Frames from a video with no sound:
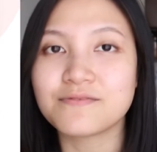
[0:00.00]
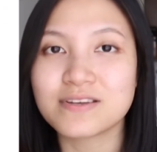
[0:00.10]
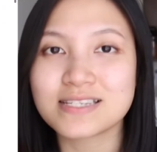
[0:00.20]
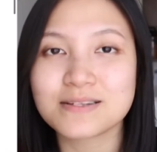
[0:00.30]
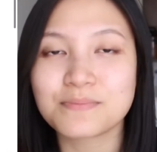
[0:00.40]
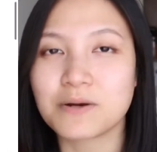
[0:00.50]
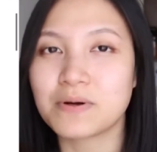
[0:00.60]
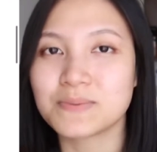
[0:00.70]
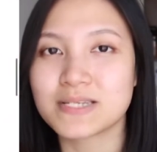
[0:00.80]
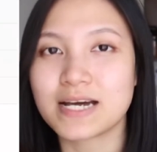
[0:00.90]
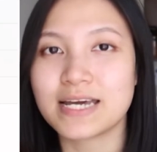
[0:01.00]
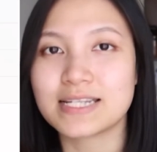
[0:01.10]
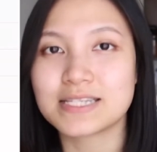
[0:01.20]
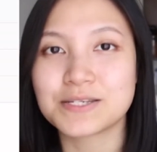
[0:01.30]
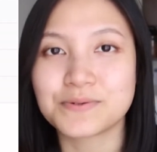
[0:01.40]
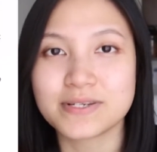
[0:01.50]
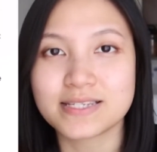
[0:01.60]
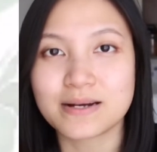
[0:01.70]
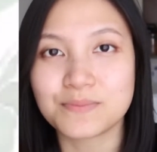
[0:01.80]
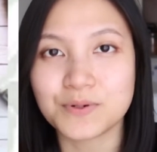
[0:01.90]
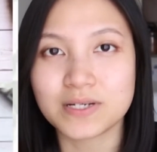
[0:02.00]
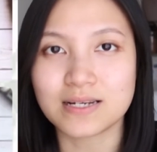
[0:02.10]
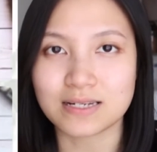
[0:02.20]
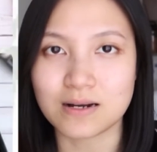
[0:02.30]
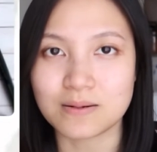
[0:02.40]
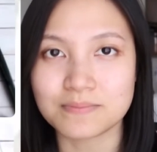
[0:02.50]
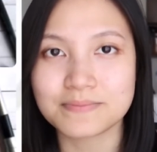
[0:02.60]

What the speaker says: visit my website at teresabui.com.